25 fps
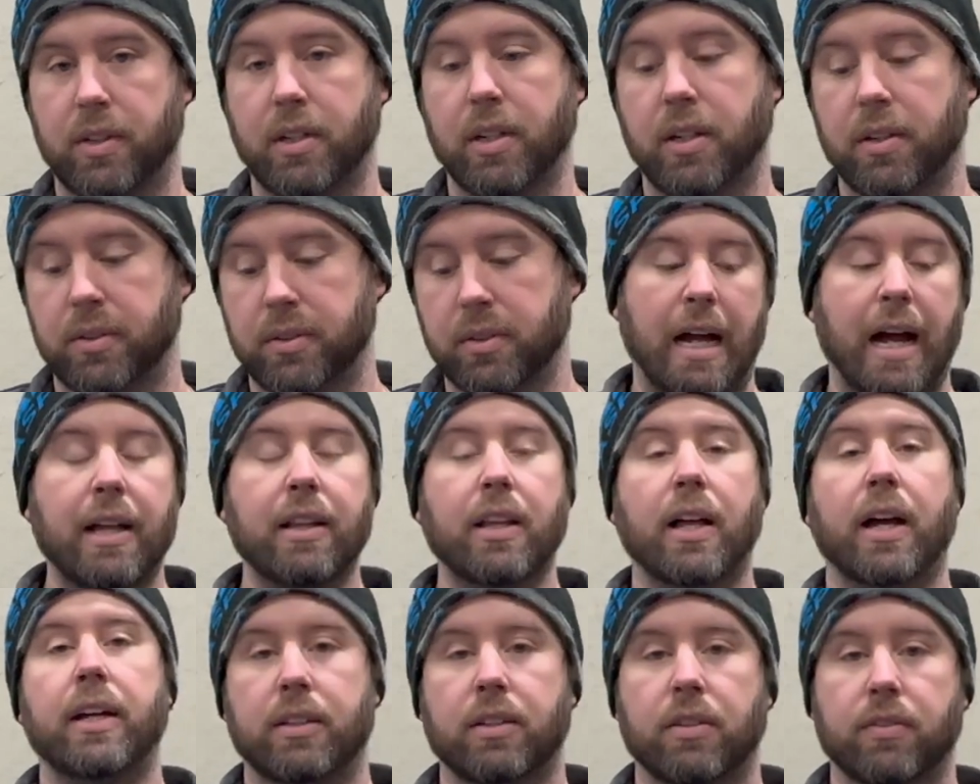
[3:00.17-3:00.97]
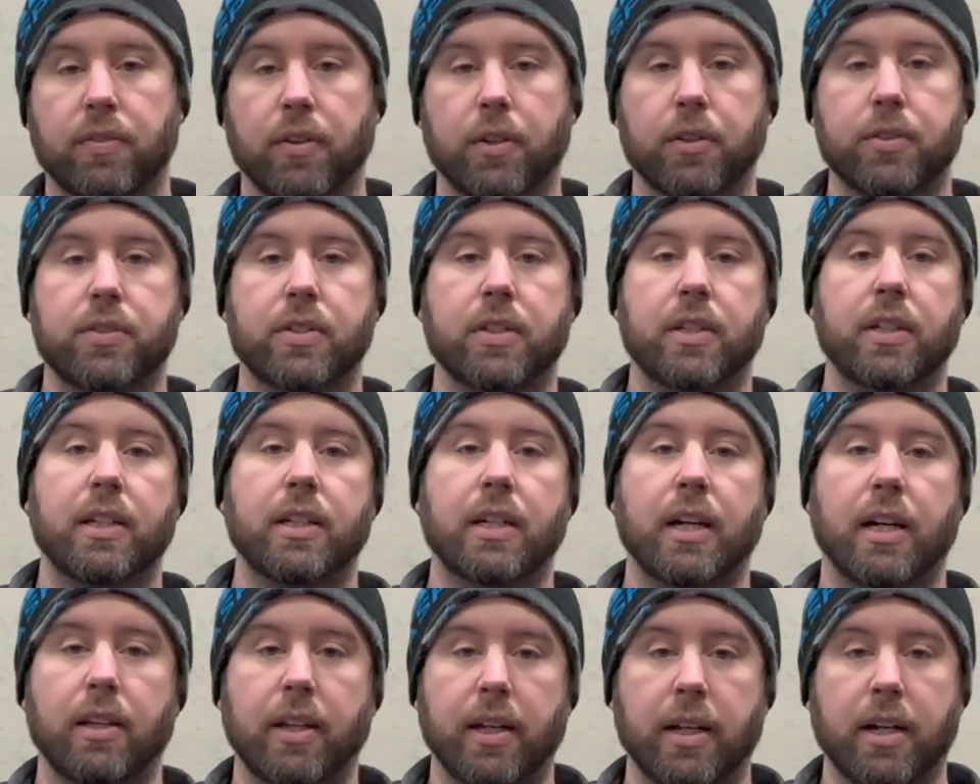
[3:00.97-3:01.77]
colors. I like
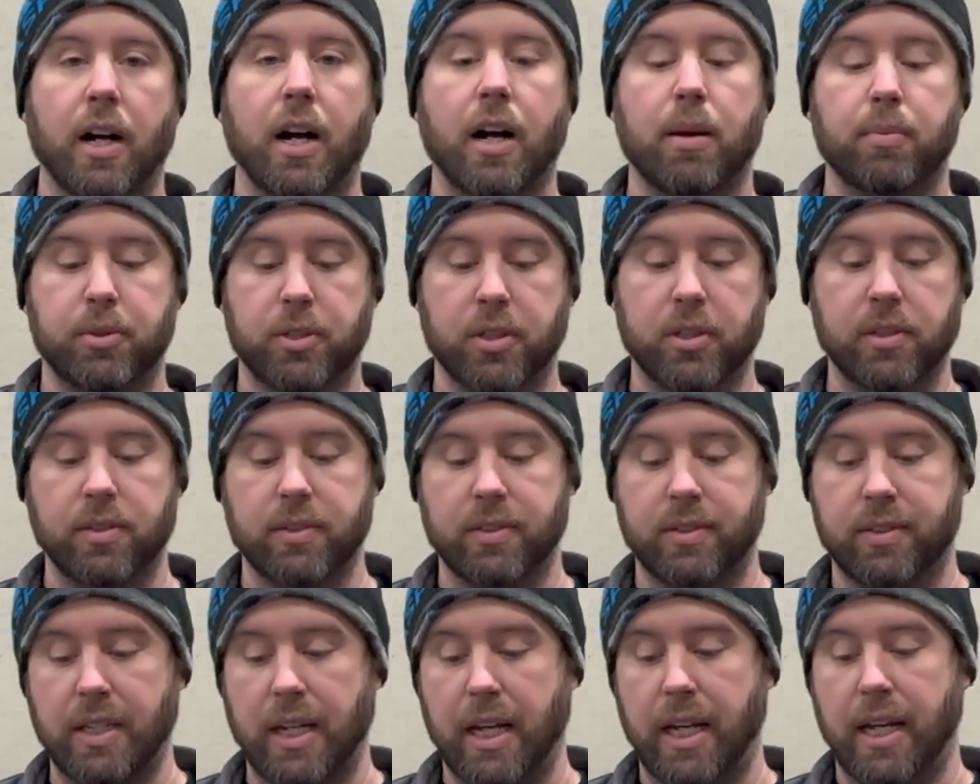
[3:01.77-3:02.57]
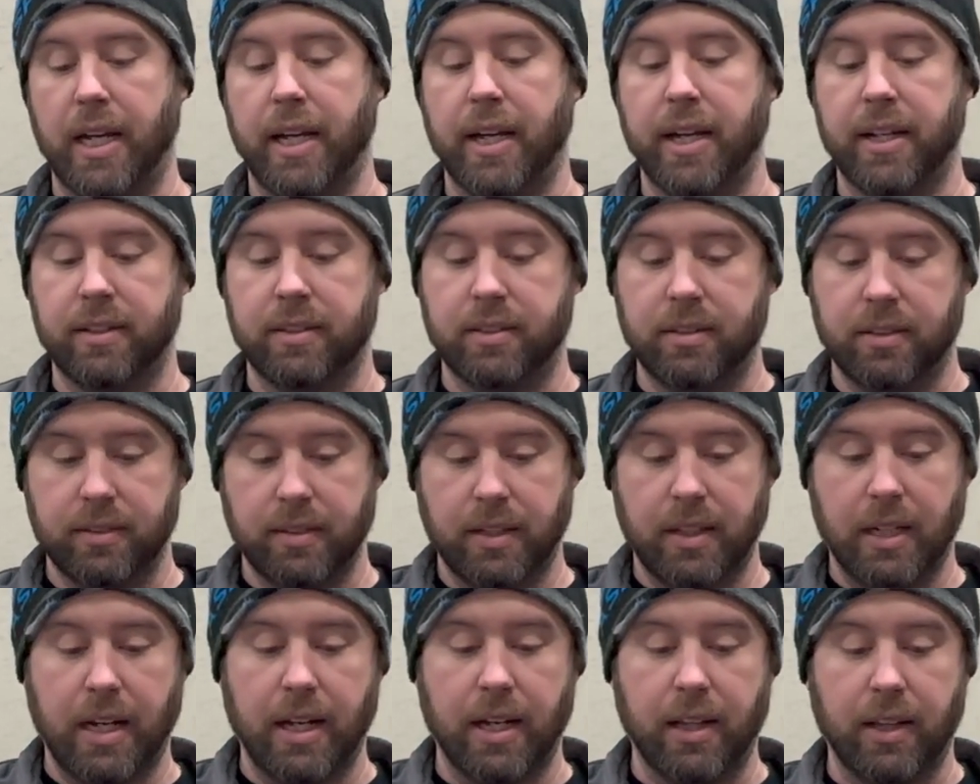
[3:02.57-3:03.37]
diversity, I like options, and
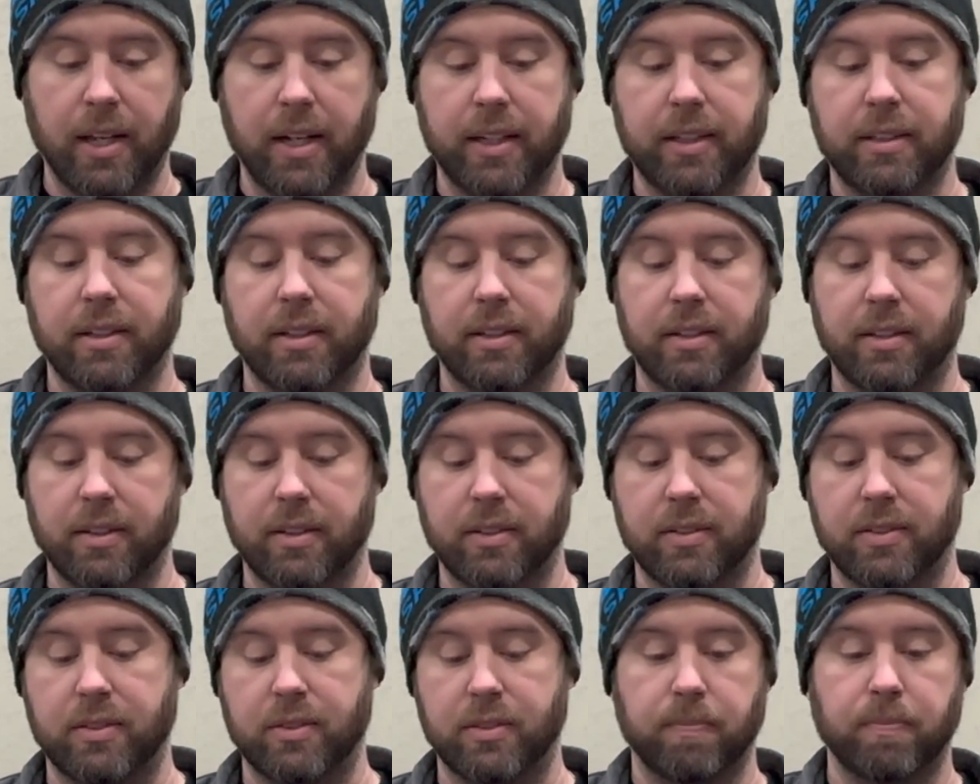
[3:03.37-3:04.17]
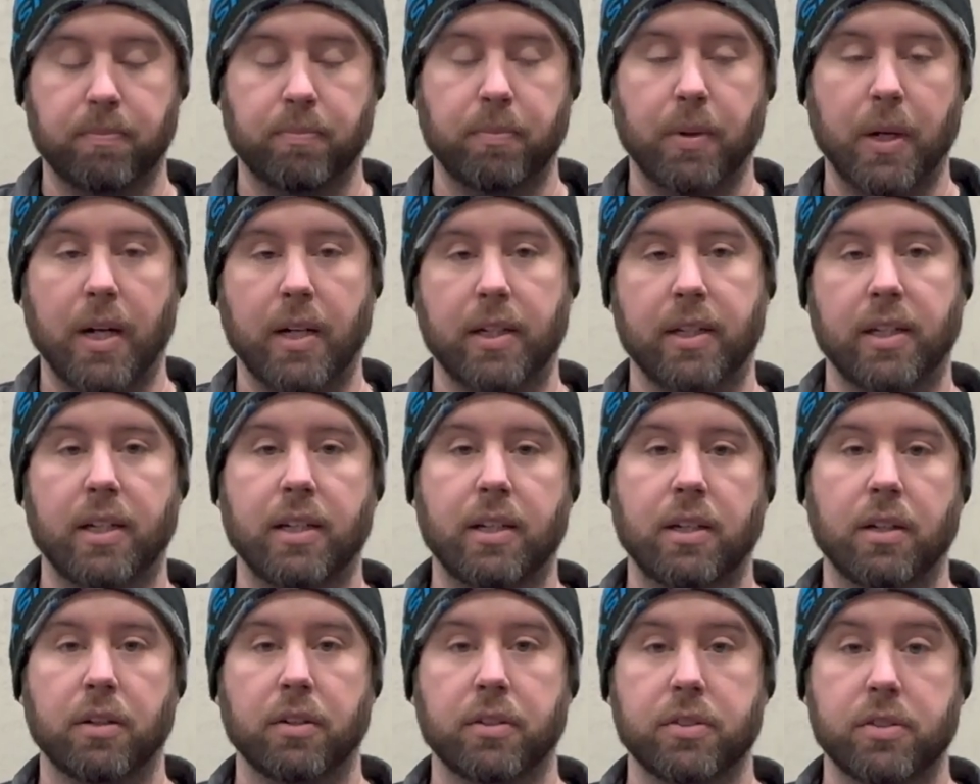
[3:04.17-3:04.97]
I like that this body
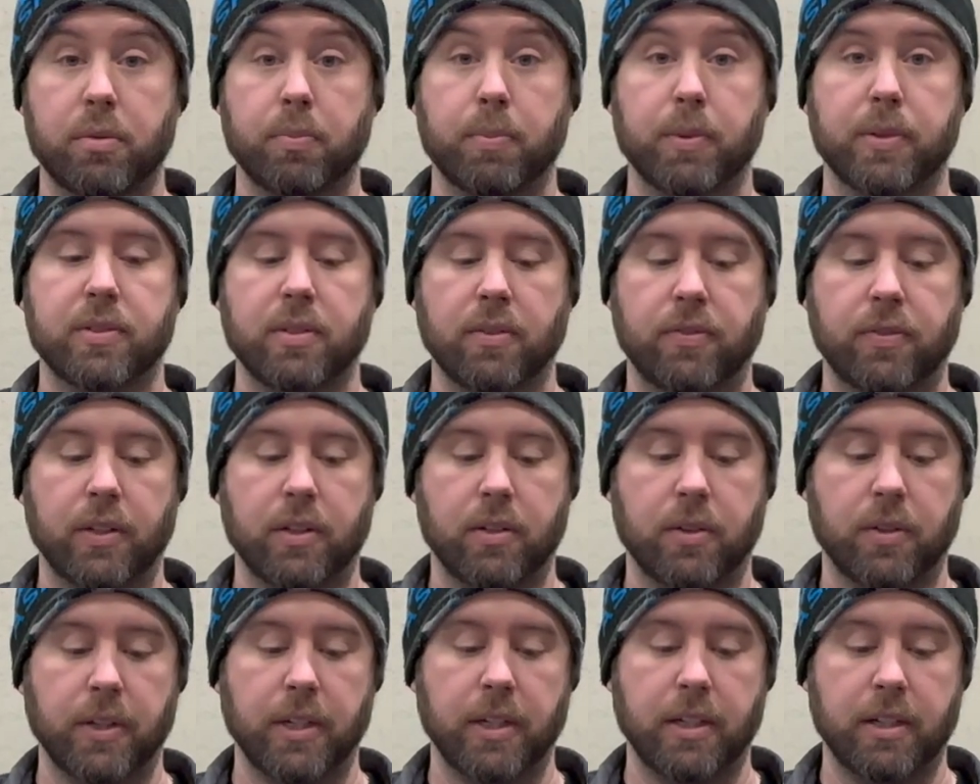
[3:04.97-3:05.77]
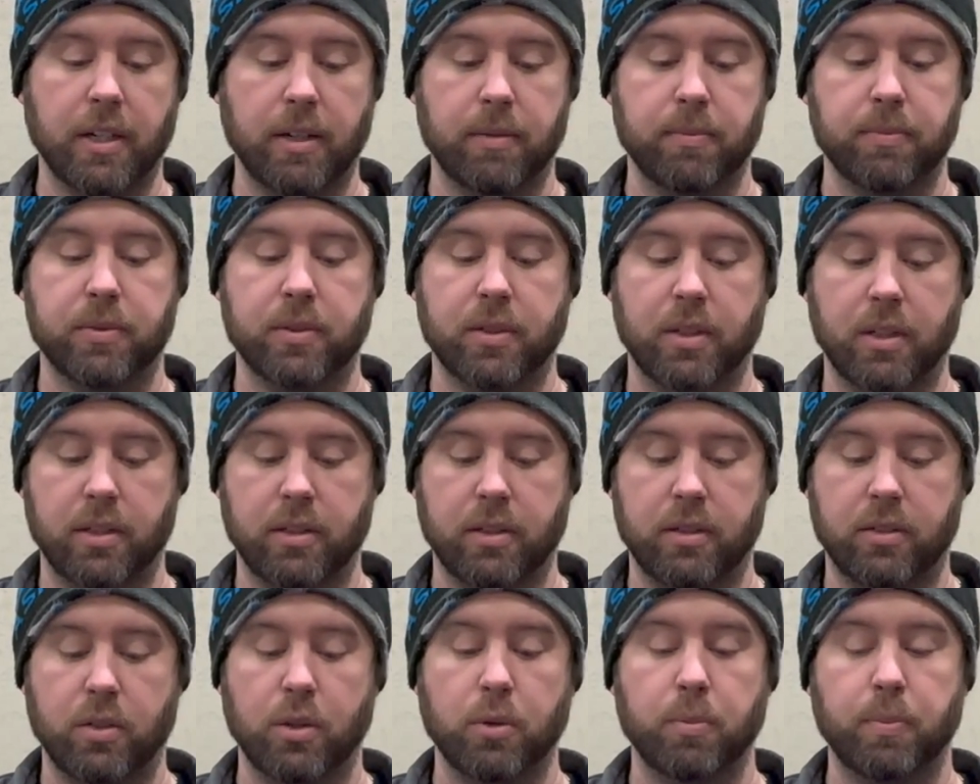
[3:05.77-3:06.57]
here specifically comes
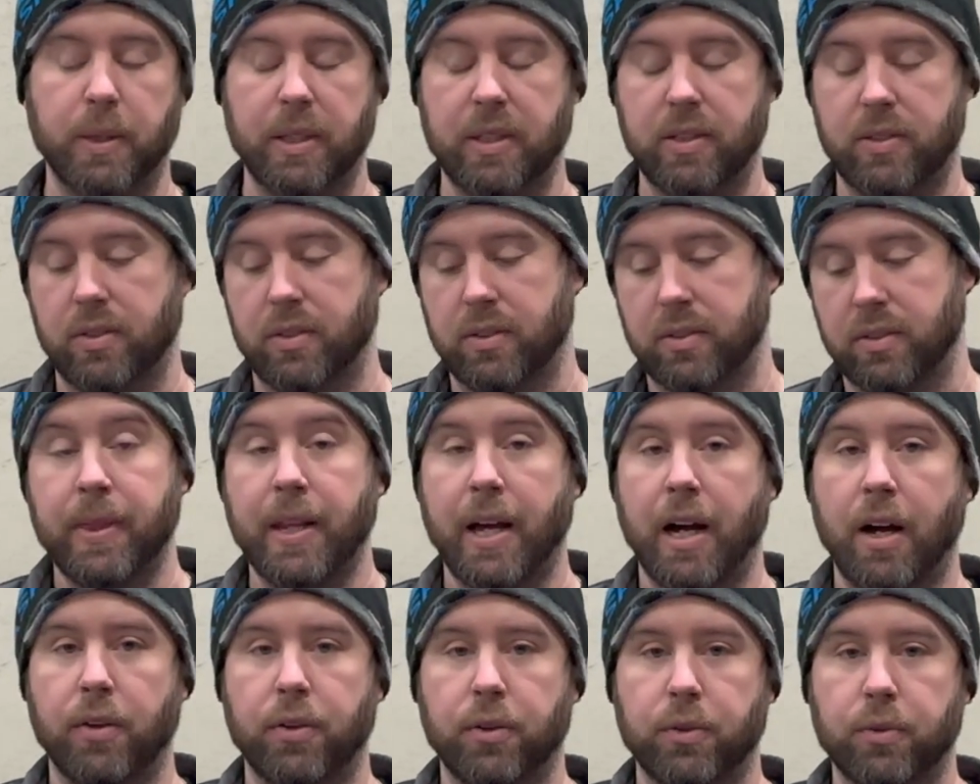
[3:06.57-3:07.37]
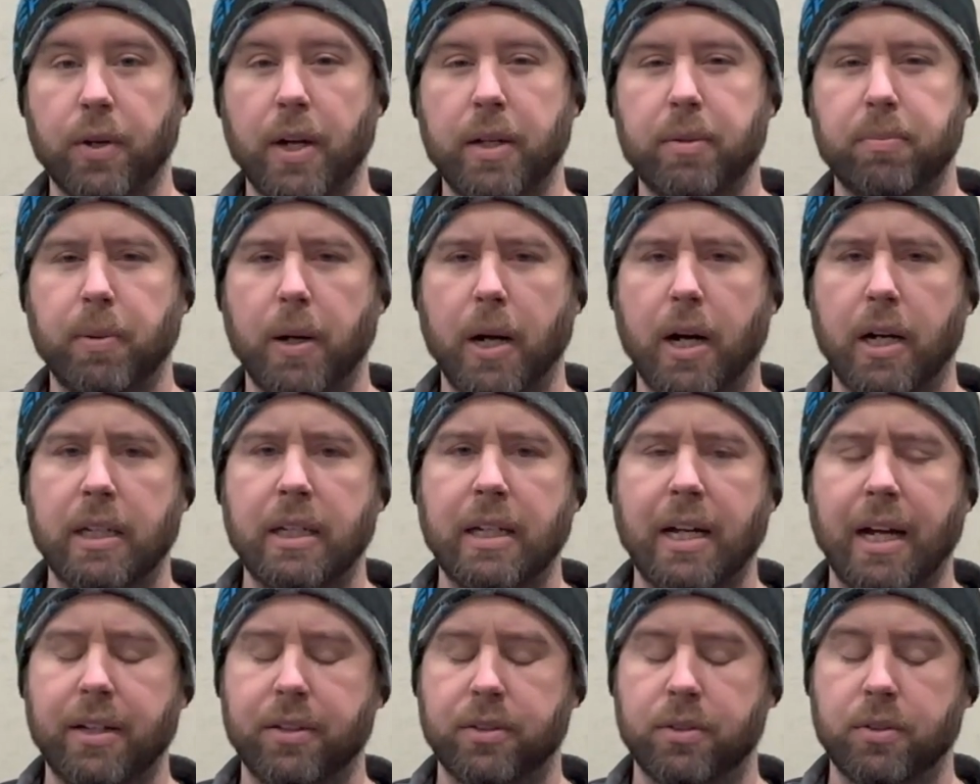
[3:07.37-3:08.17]
in 2 pieces. Now the red
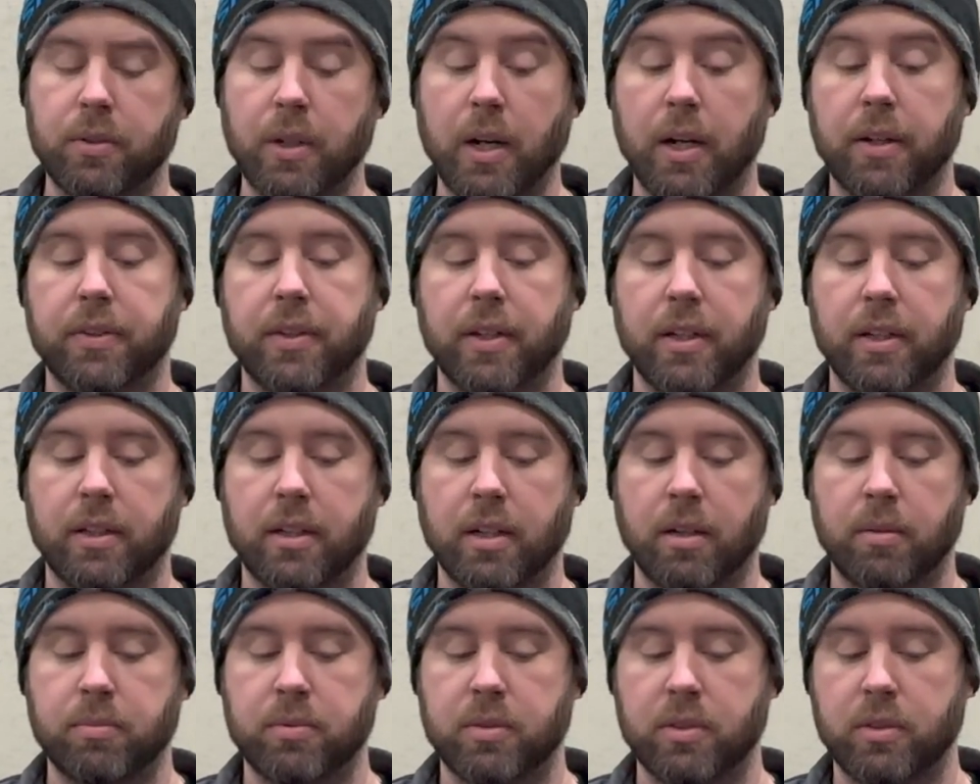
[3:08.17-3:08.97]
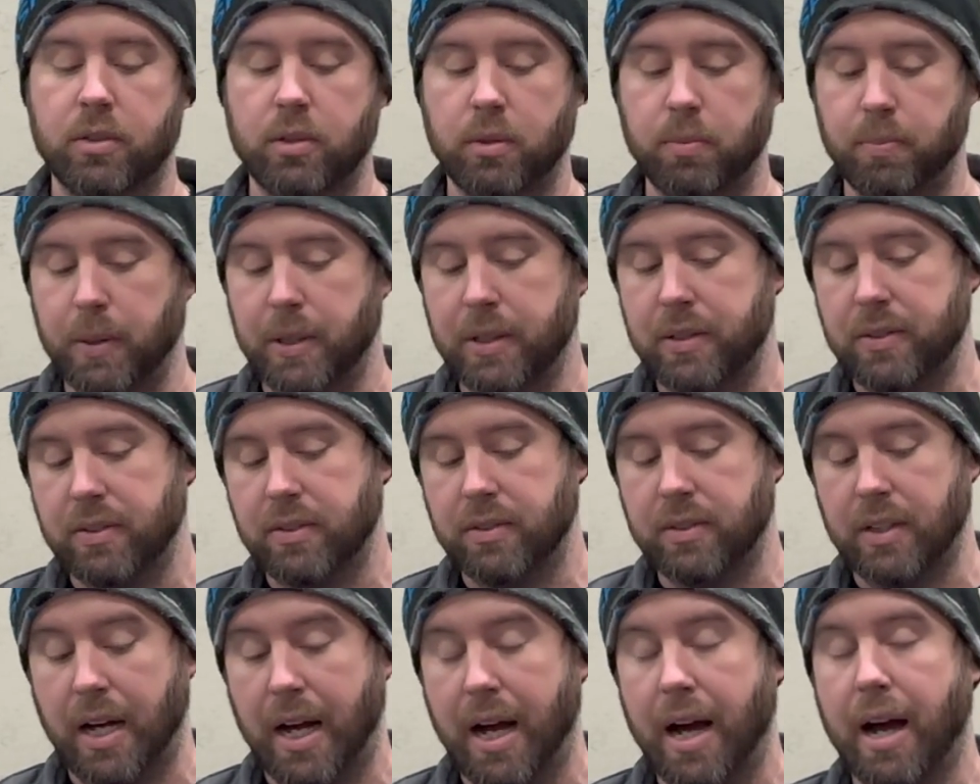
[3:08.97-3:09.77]
body I do not think comes in 2
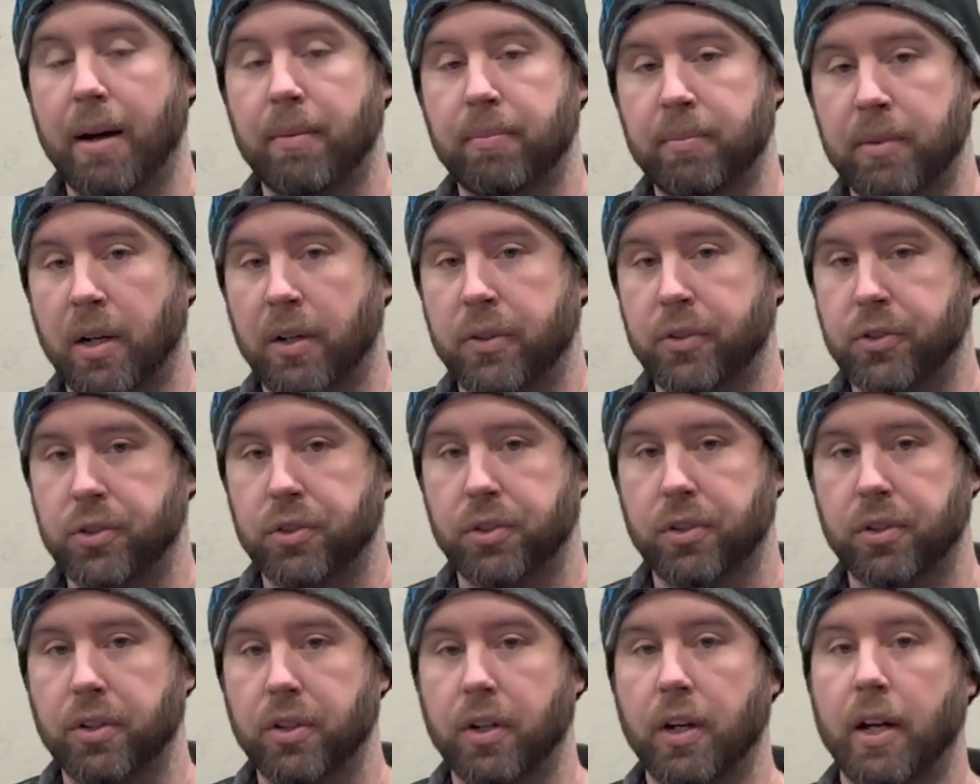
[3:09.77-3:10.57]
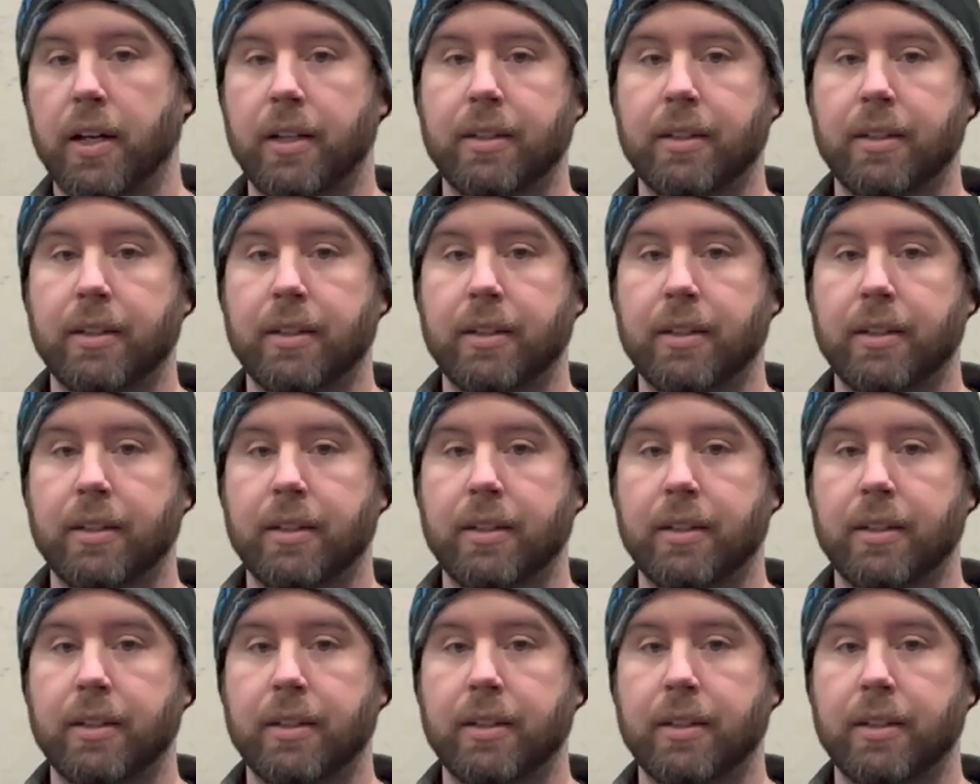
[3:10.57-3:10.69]
pieces. I'm not sure.